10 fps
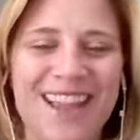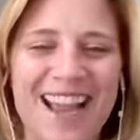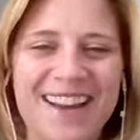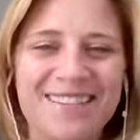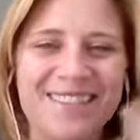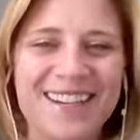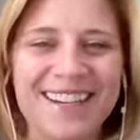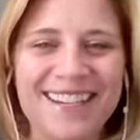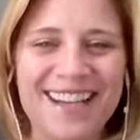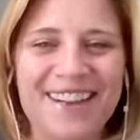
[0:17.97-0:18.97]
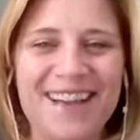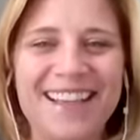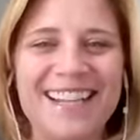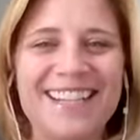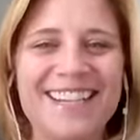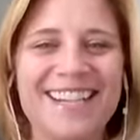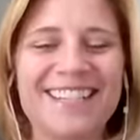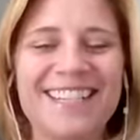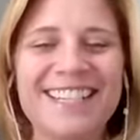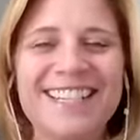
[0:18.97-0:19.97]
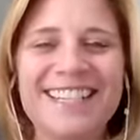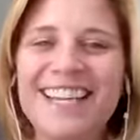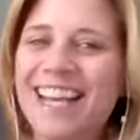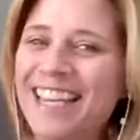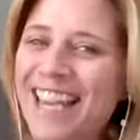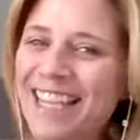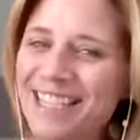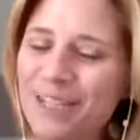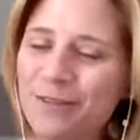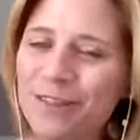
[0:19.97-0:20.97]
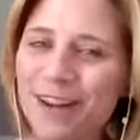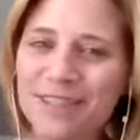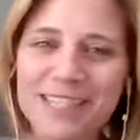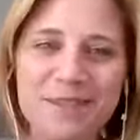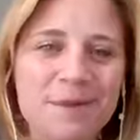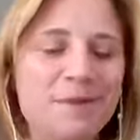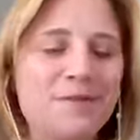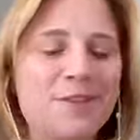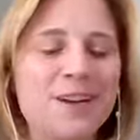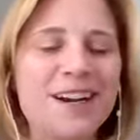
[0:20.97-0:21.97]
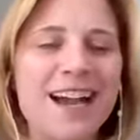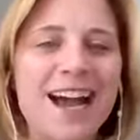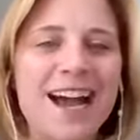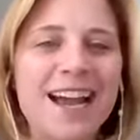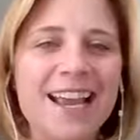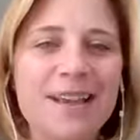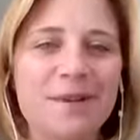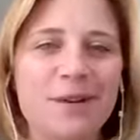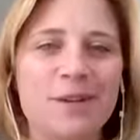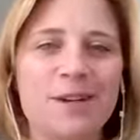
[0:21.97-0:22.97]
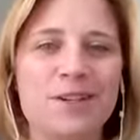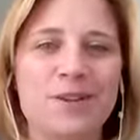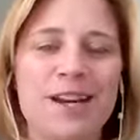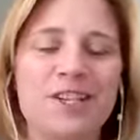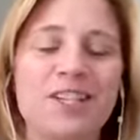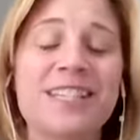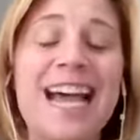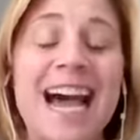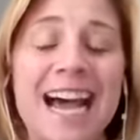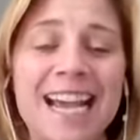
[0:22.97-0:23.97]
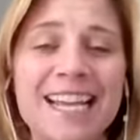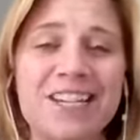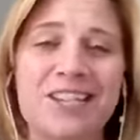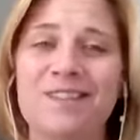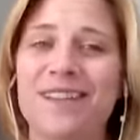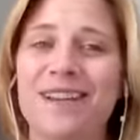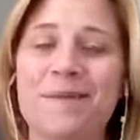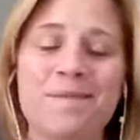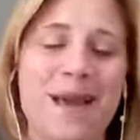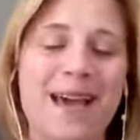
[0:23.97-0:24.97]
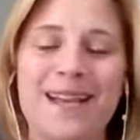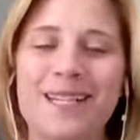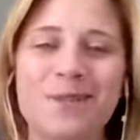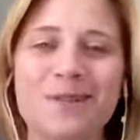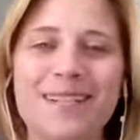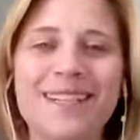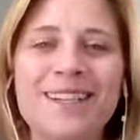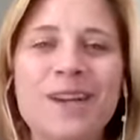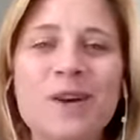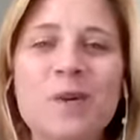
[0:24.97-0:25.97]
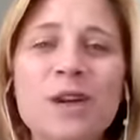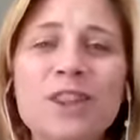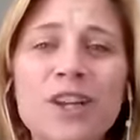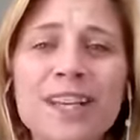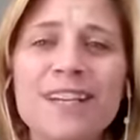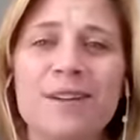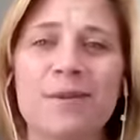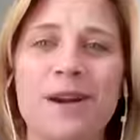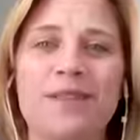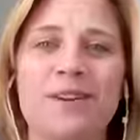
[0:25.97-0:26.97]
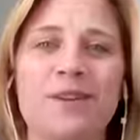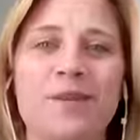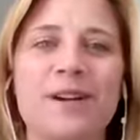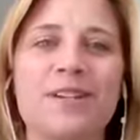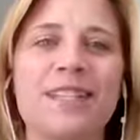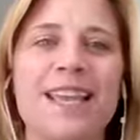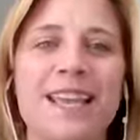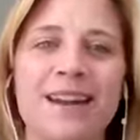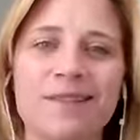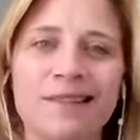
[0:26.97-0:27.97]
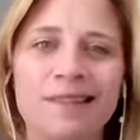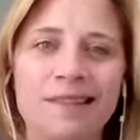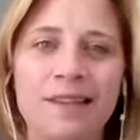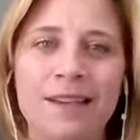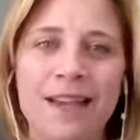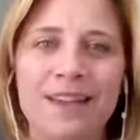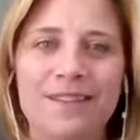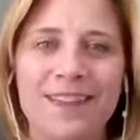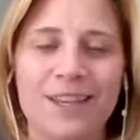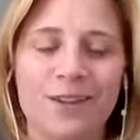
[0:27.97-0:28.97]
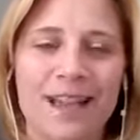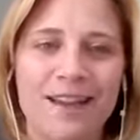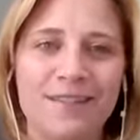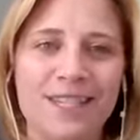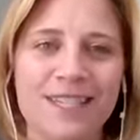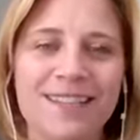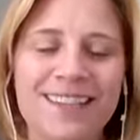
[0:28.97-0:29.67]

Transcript: Hi, everyone. I'm Eileen Johnson. In case you've never seen me before, I am a career strategist to high achieving badass women who are looking to upgrade their careers so they can elevate their lives.